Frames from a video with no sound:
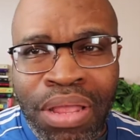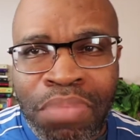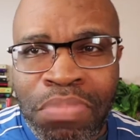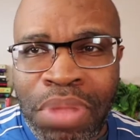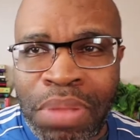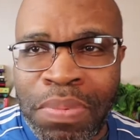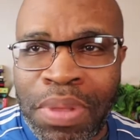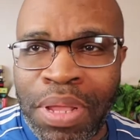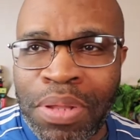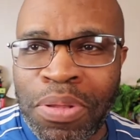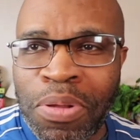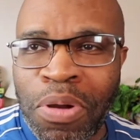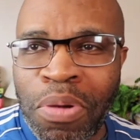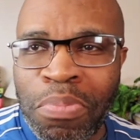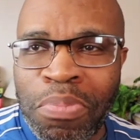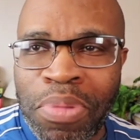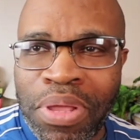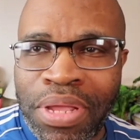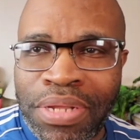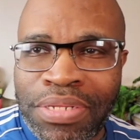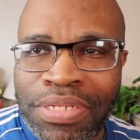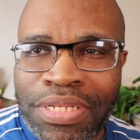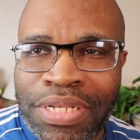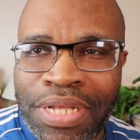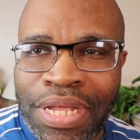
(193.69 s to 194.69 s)
Maybe a little
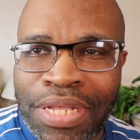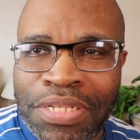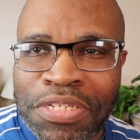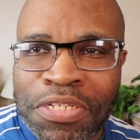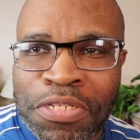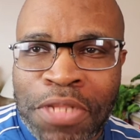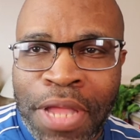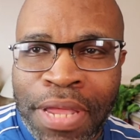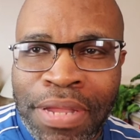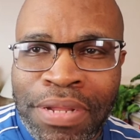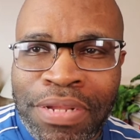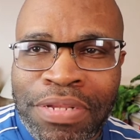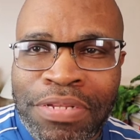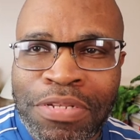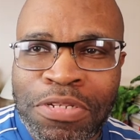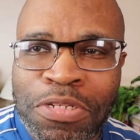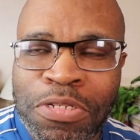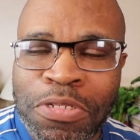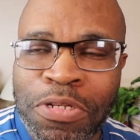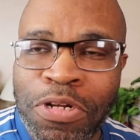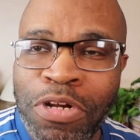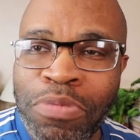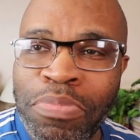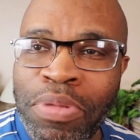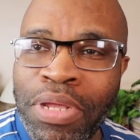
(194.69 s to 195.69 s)
bit uh, slightly
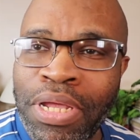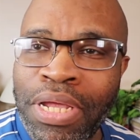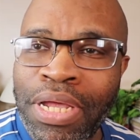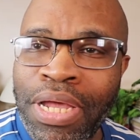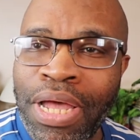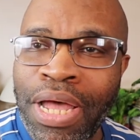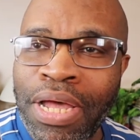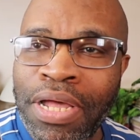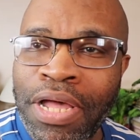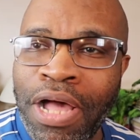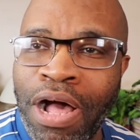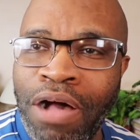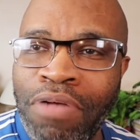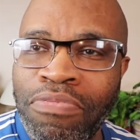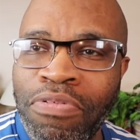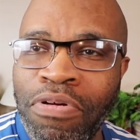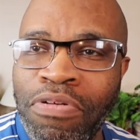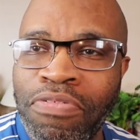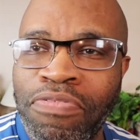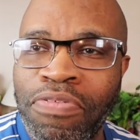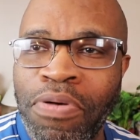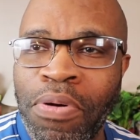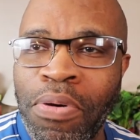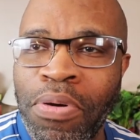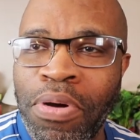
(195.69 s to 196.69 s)
disturbing uh, cover
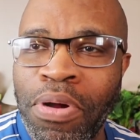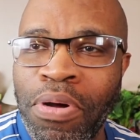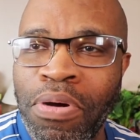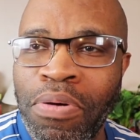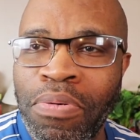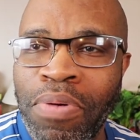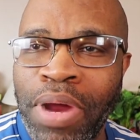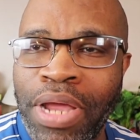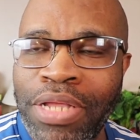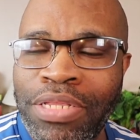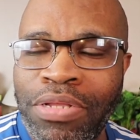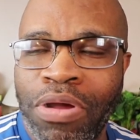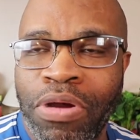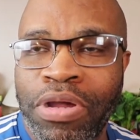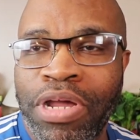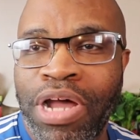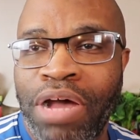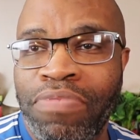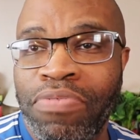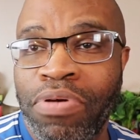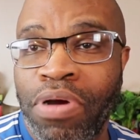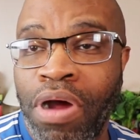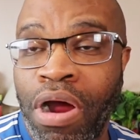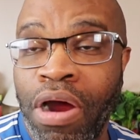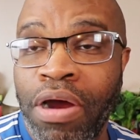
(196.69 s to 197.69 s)
photo, right, or
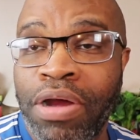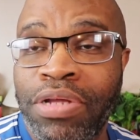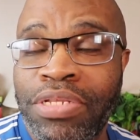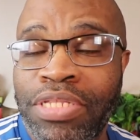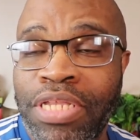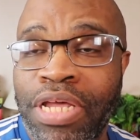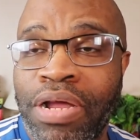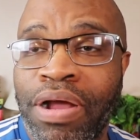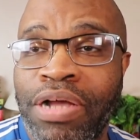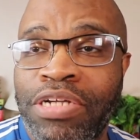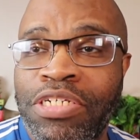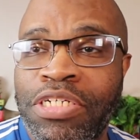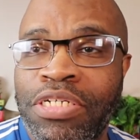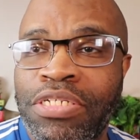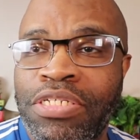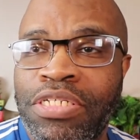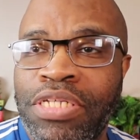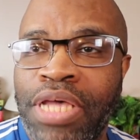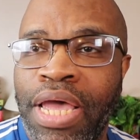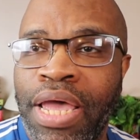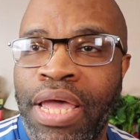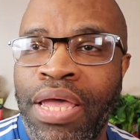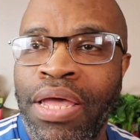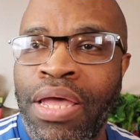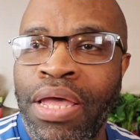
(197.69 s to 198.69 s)
cover art there, I should
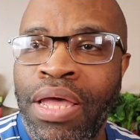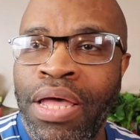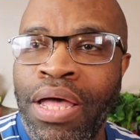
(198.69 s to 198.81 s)
say,